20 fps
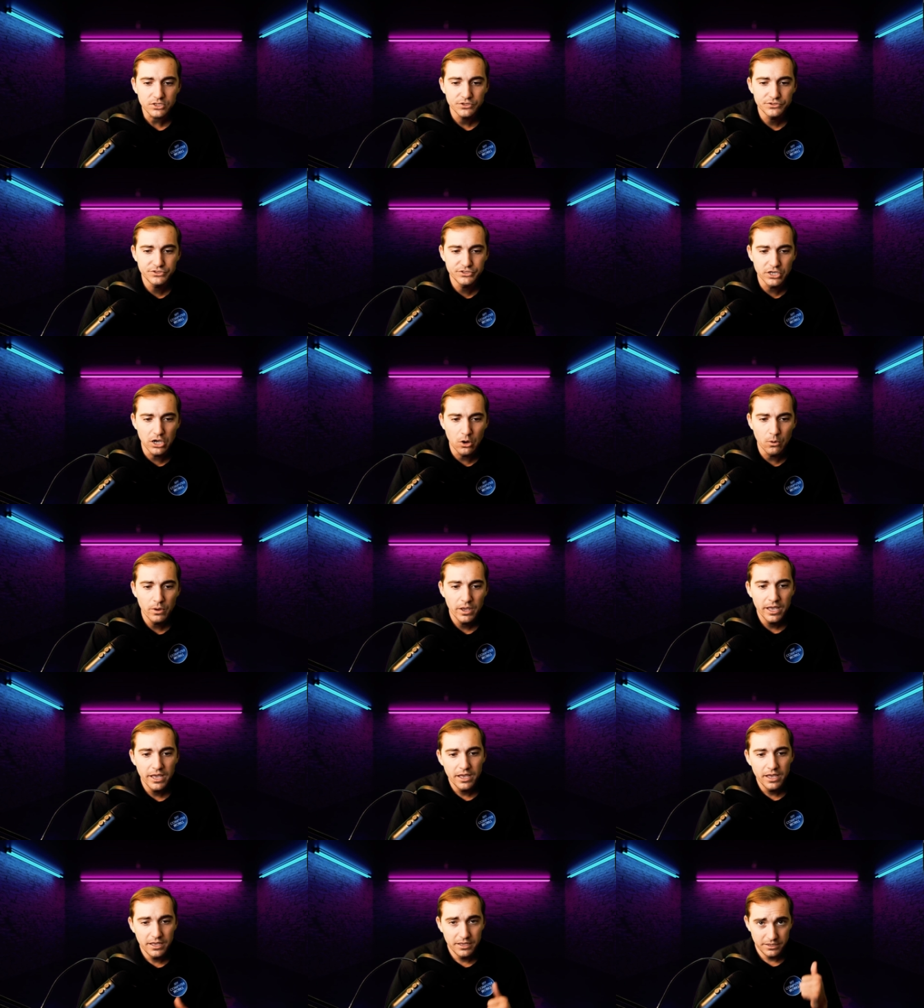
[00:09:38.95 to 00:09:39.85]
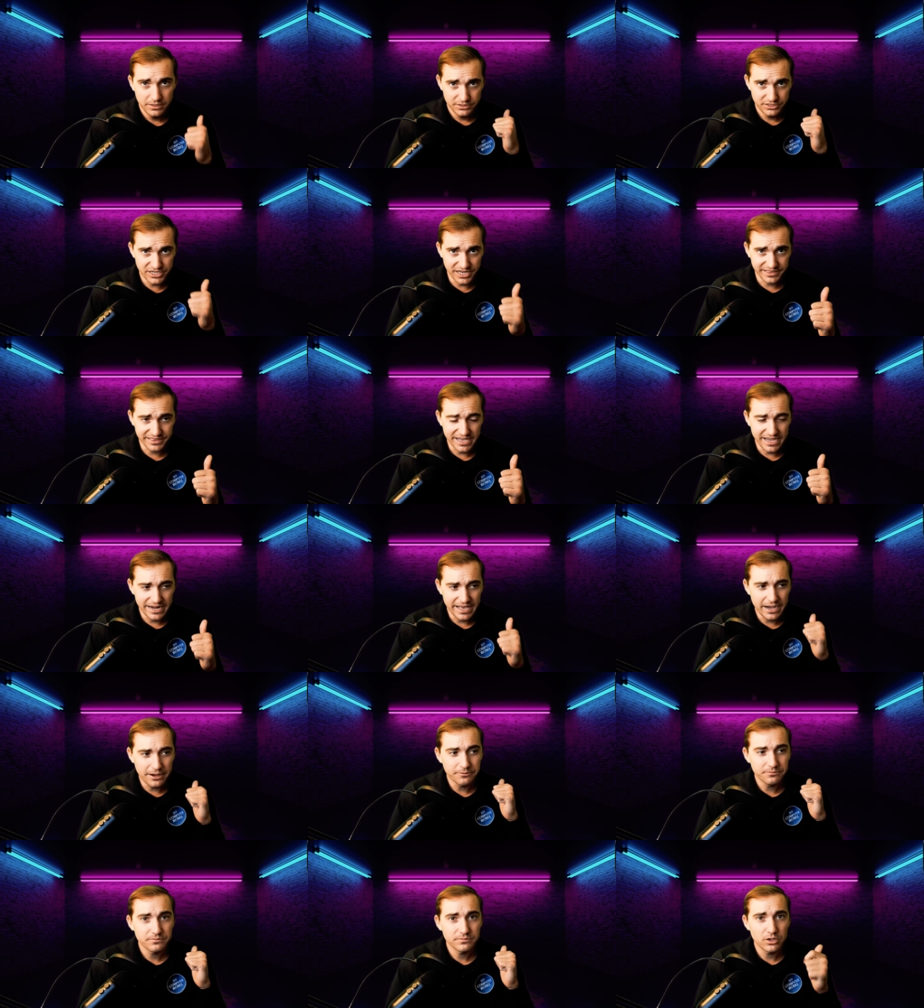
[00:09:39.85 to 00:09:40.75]
So check that
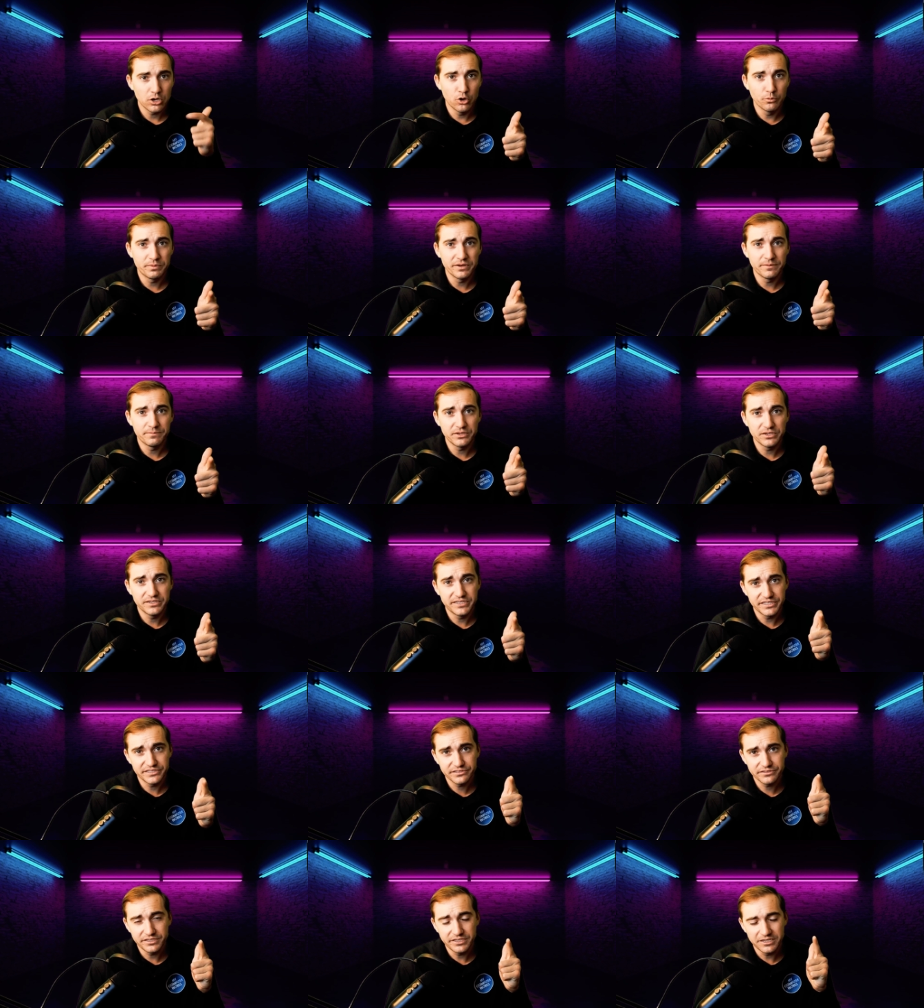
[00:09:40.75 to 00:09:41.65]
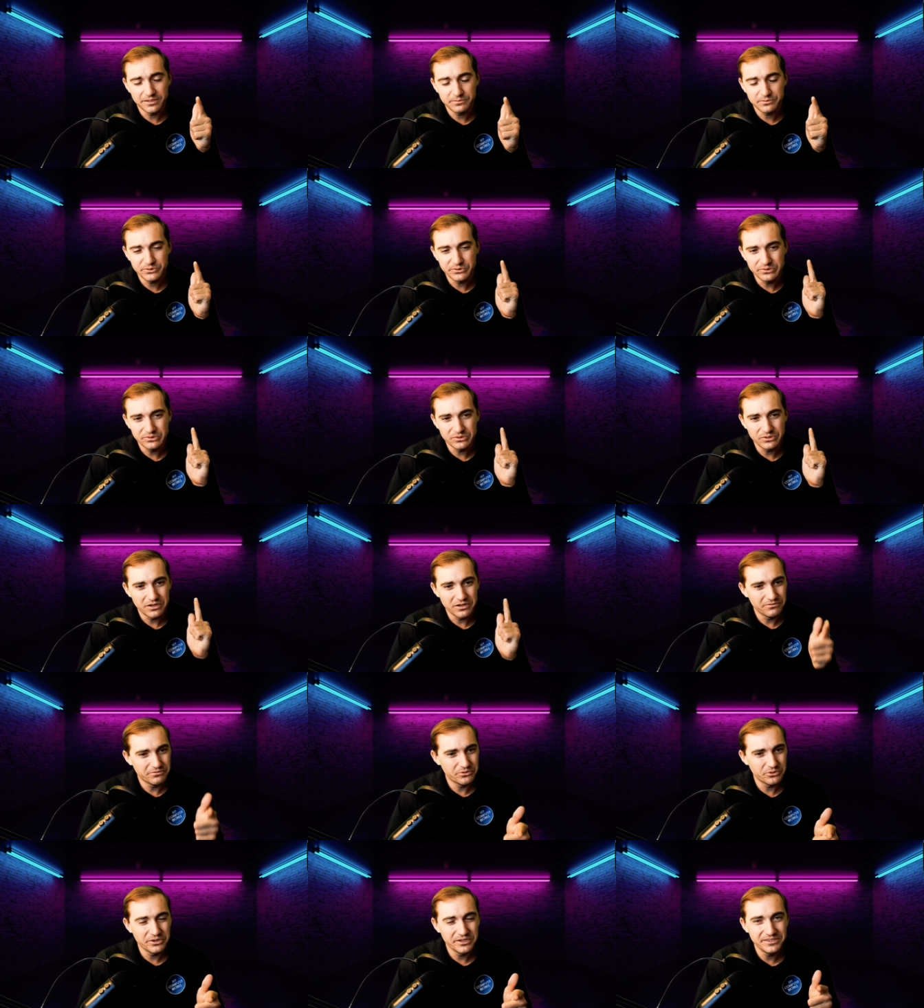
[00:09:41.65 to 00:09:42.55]
out. Open up your disk cleanup tool,
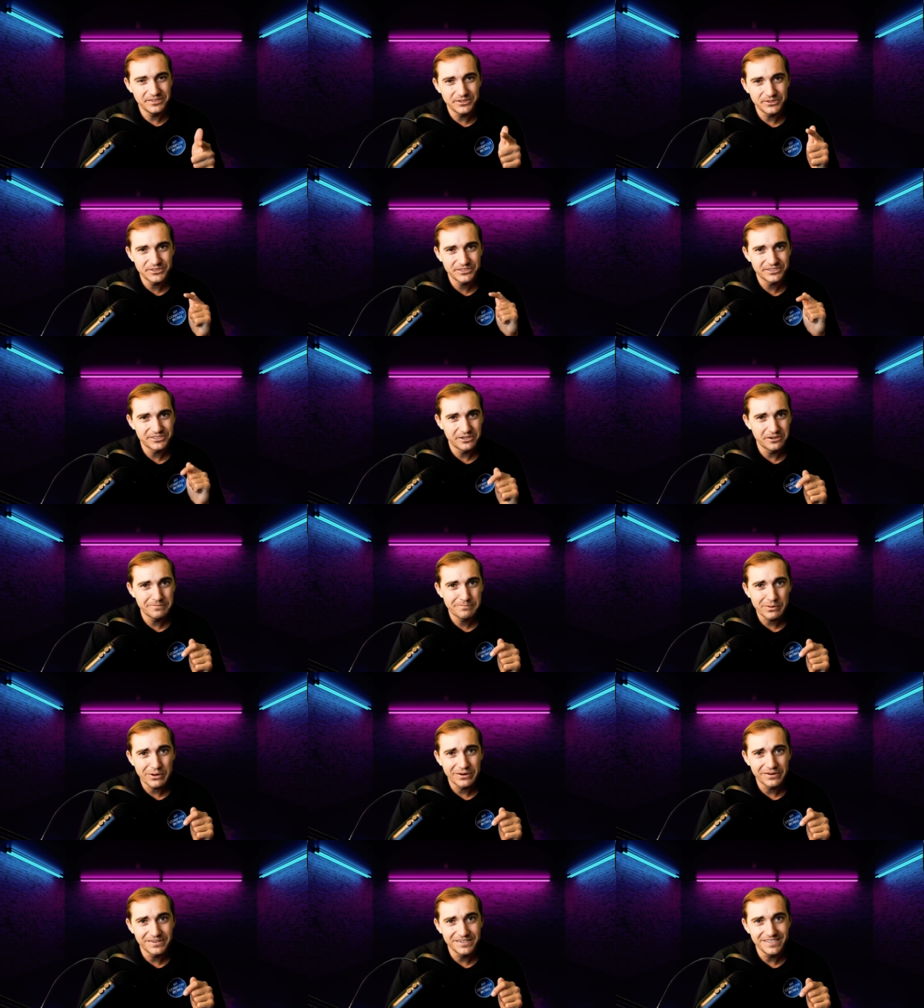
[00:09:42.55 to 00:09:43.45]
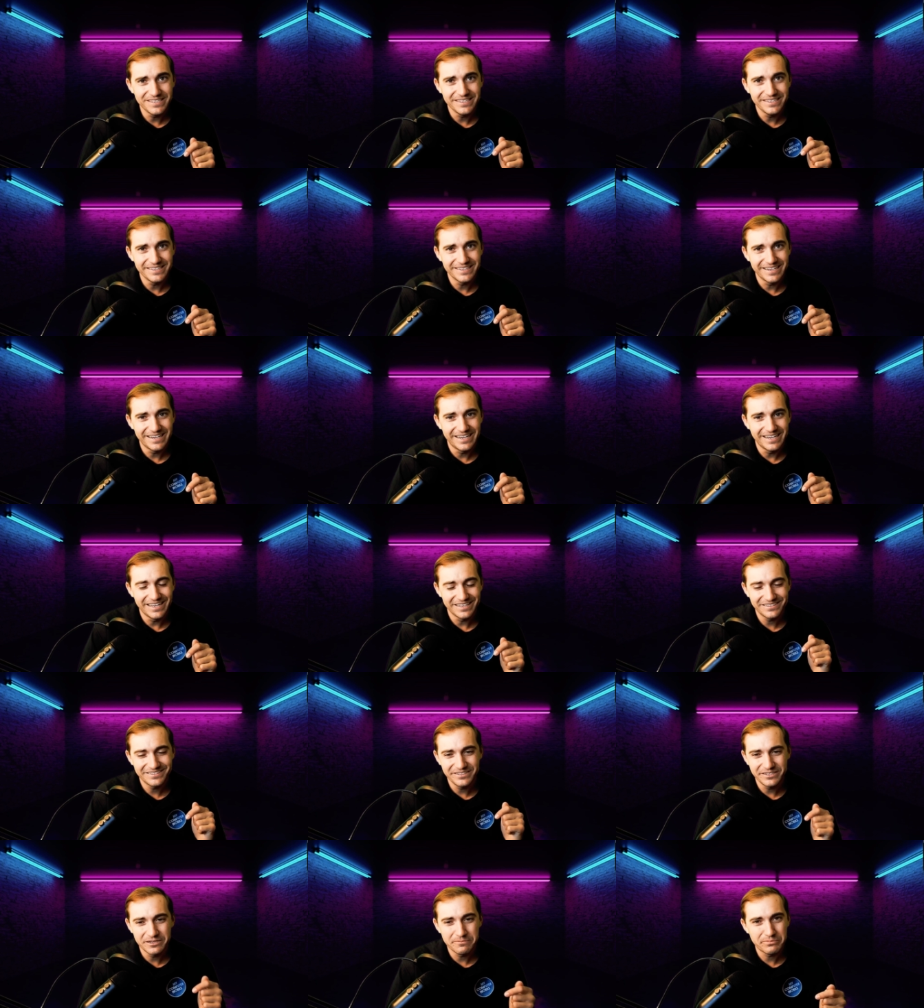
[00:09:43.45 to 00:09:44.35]
avoid those third-party uh,
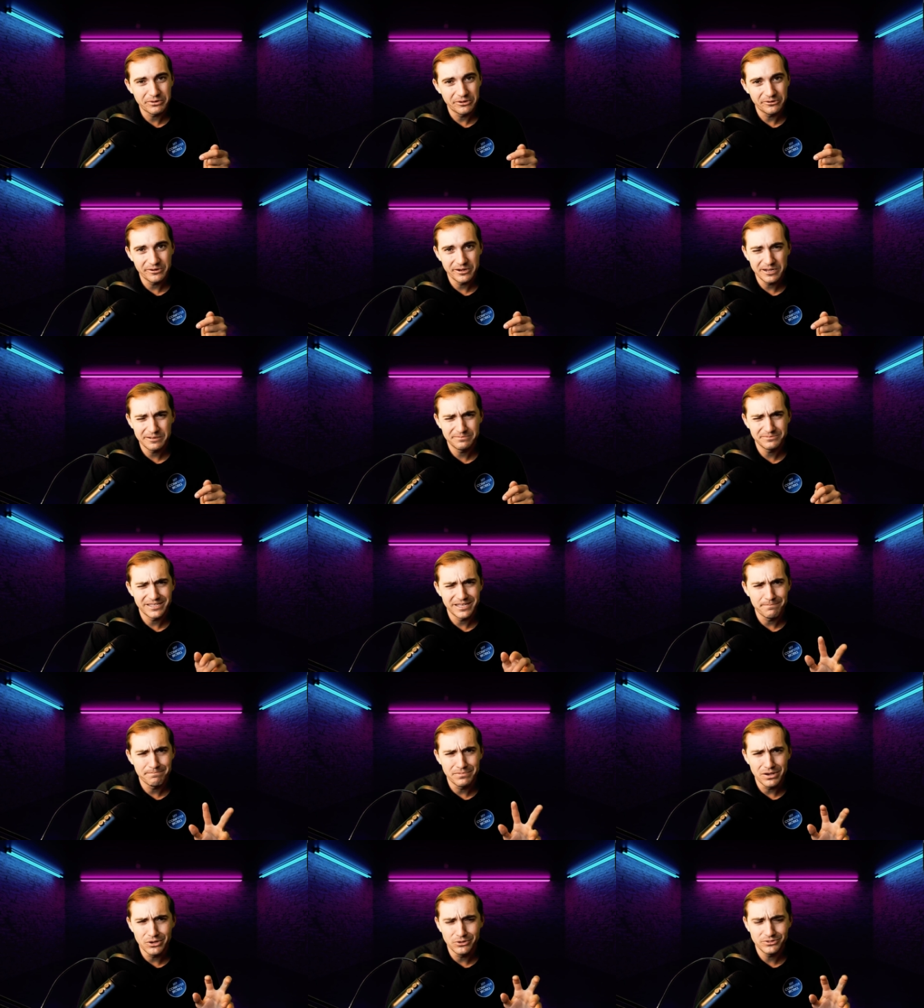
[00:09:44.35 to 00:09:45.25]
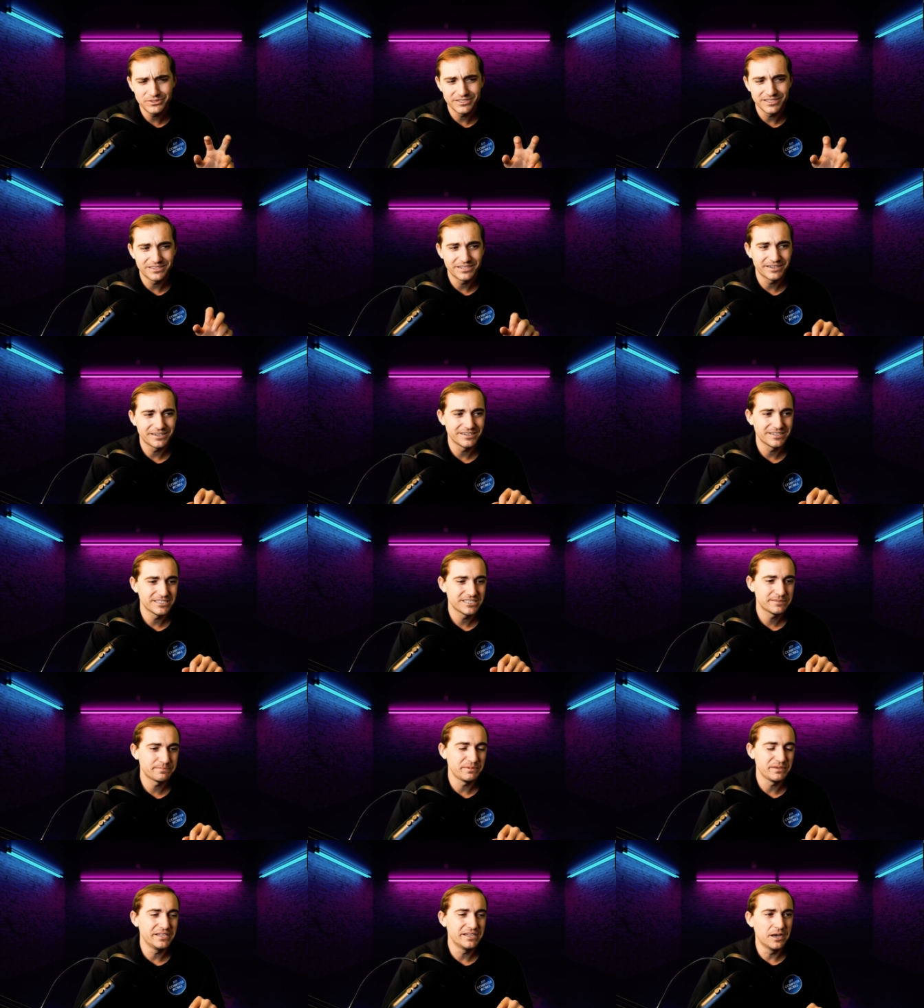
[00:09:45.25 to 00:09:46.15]
cleanup programs that boast that they're going to
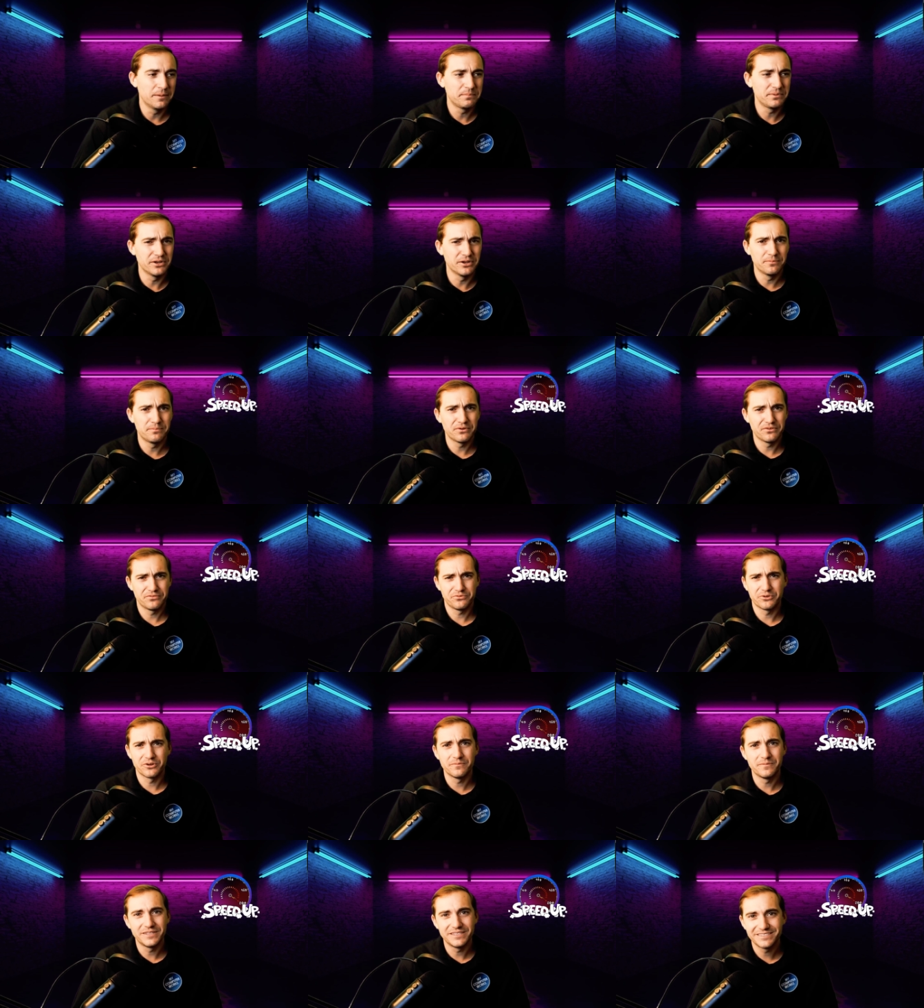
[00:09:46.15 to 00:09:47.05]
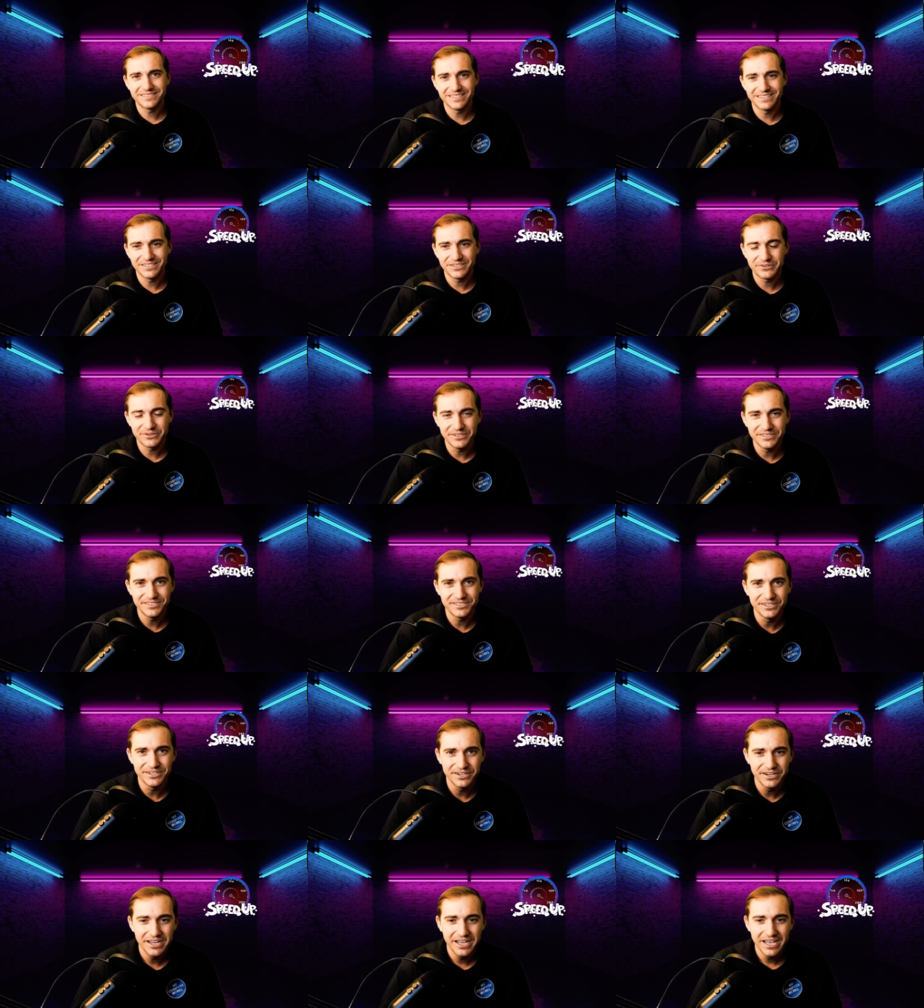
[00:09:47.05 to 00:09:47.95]
speed up your performance and increase your